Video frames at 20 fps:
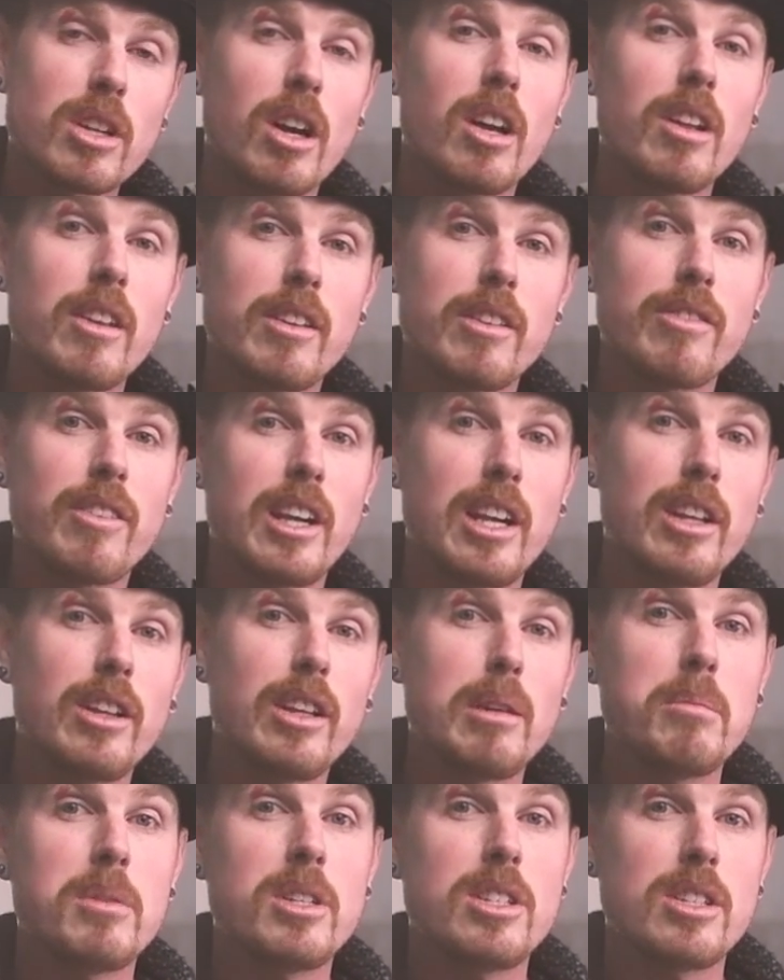all of the final
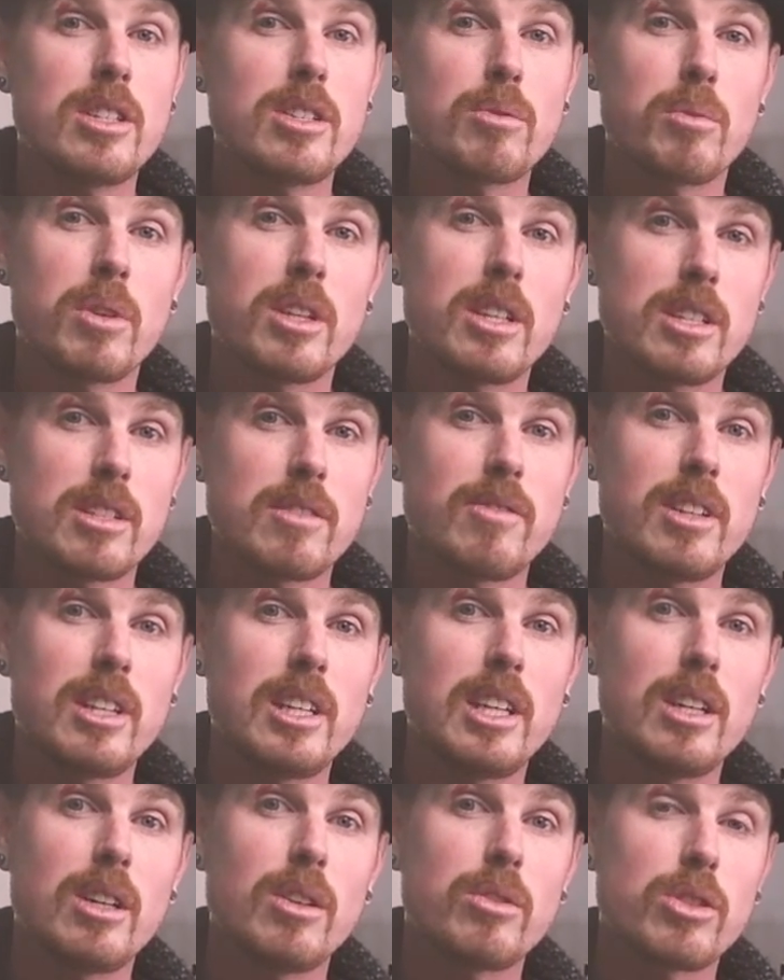images with this
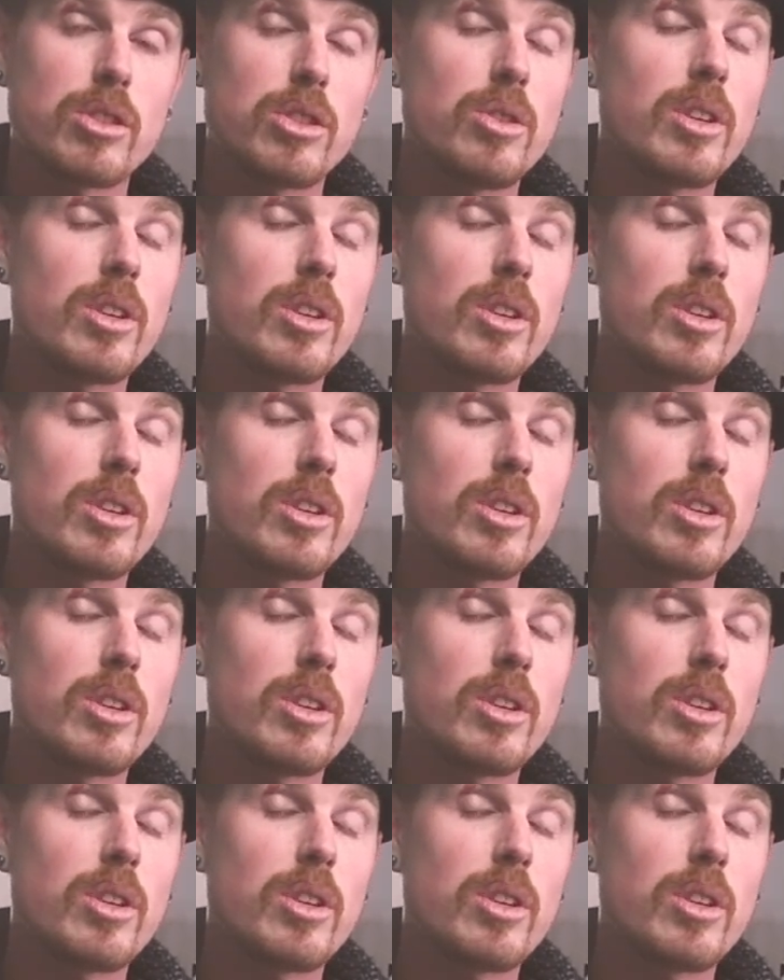video so